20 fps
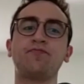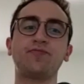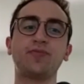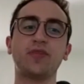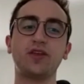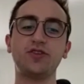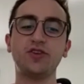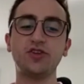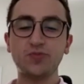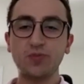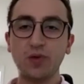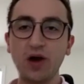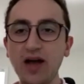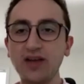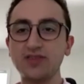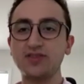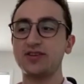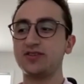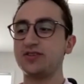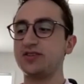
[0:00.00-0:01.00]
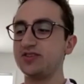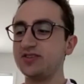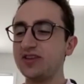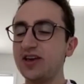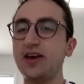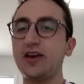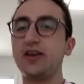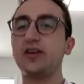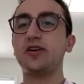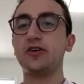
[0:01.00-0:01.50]
these processes
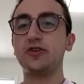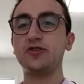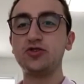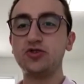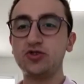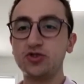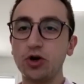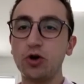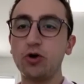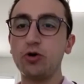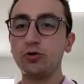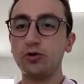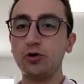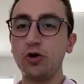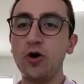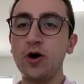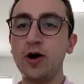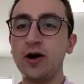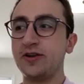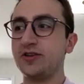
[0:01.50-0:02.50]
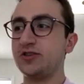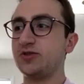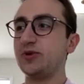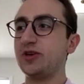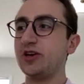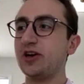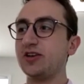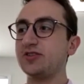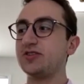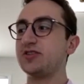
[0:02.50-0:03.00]
take so long, is
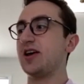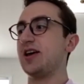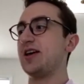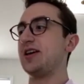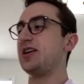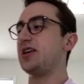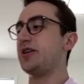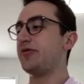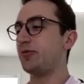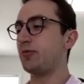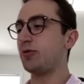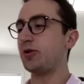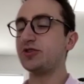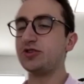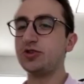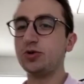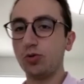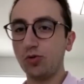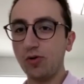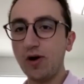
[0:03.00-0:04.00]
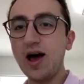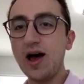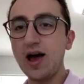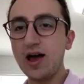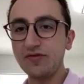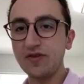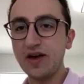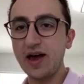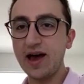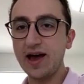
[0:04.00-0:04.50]
because even once you
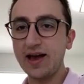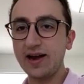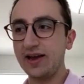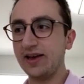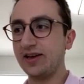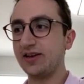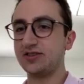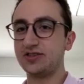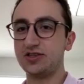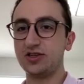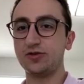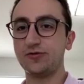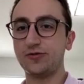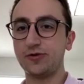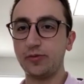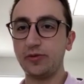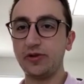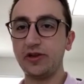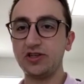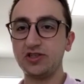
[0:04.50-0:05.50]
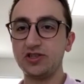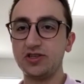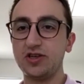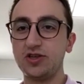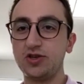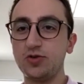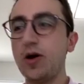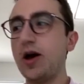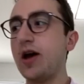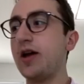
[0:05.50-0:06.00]
arrive at a concealer formulation that
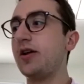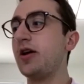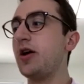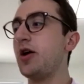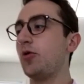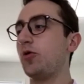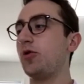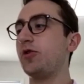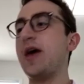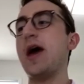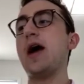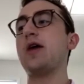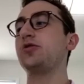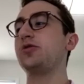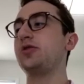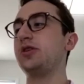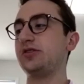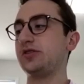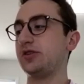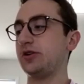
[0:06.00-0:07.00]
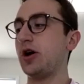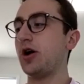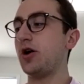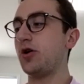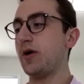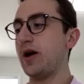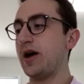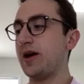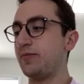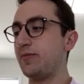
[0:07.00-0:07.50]
you want, well, now you need to
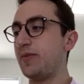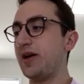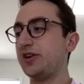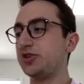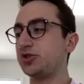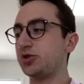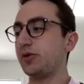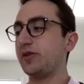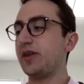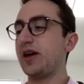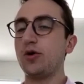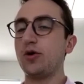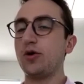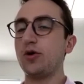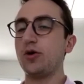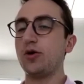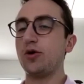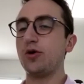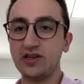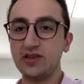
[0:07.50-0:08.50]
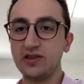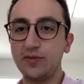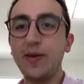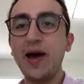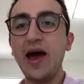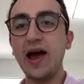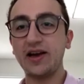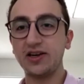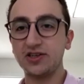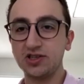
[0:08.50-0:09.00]
go and make sure that it works in the
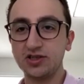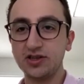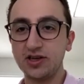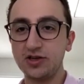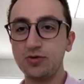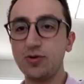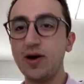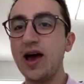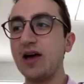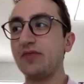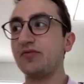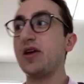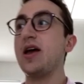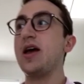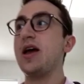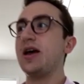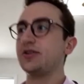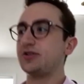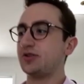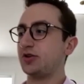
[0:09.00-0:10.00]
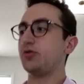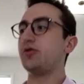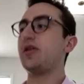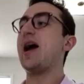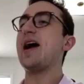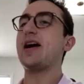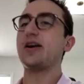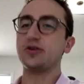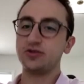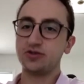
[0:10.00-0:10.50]
packaging that you have. So
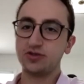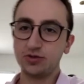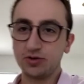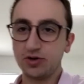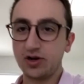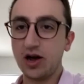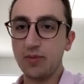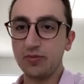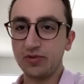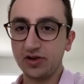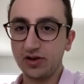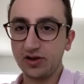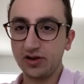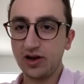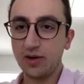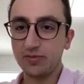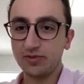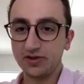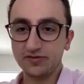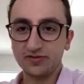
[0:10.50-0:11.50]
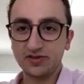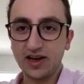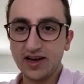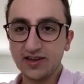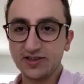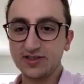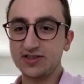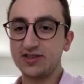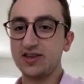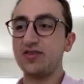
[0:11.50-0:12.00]
that goes through a couple of
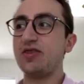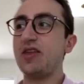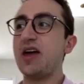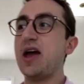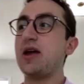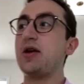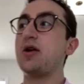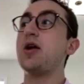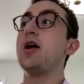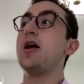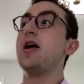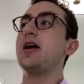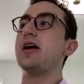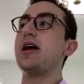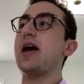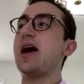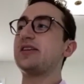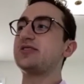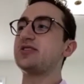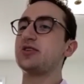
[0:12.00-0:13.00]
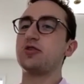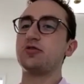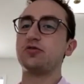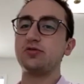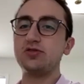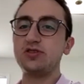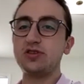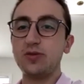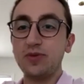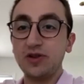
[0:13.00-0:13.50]
tests, and then it has to go through
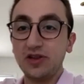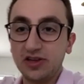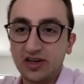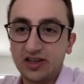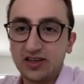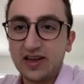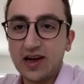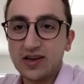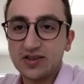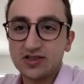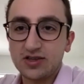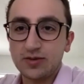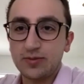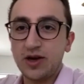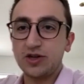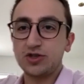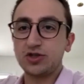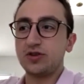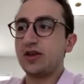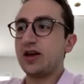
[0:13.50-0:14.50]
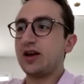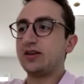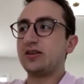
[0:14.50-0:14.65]
stability tests to make sure that it